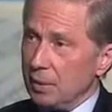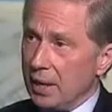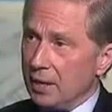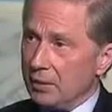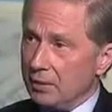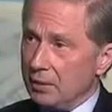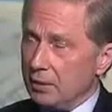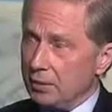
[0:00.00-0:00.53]

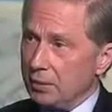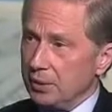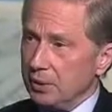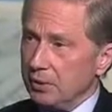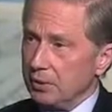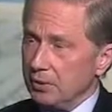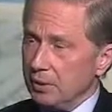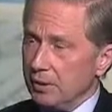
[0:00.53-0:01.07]
battery
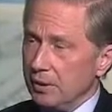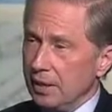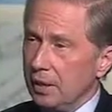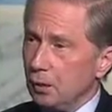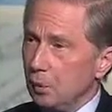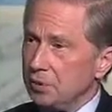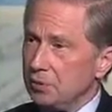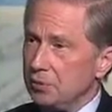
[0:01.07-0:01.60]
company
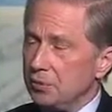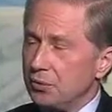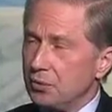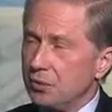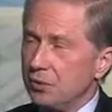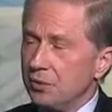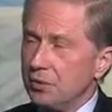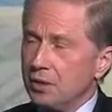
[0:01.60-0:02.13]

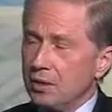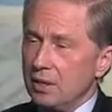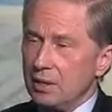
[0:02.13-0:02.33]
A123.